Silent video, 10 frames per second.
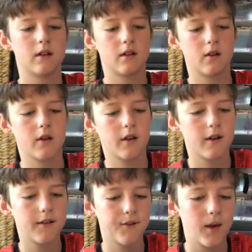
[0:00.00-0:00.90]

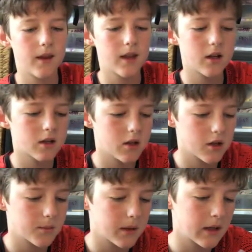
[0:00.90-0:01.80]
I'll find a
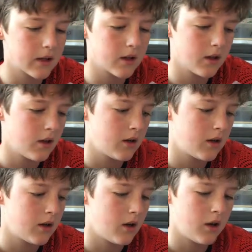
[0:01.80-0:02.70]
jerk bait.
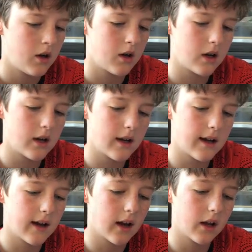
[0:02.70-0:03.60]

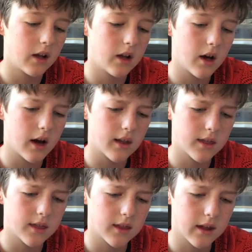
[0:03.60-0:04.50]
And I
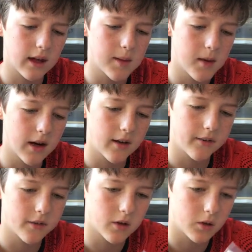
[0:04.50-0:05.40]
think I might have
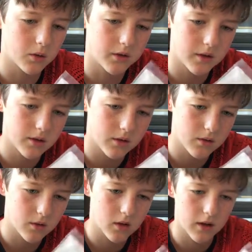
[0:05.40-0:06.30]
told this
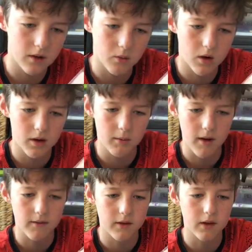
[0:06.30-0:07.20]
story in one of
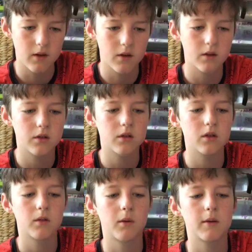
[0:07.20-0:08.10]
my early
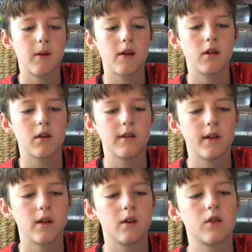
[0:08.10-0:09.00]

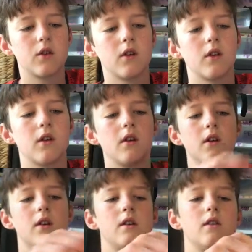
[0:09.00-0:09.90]
videos.
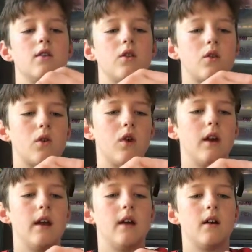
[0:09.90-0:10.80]
The
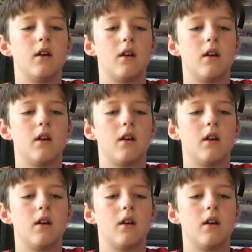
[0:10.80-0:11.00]
story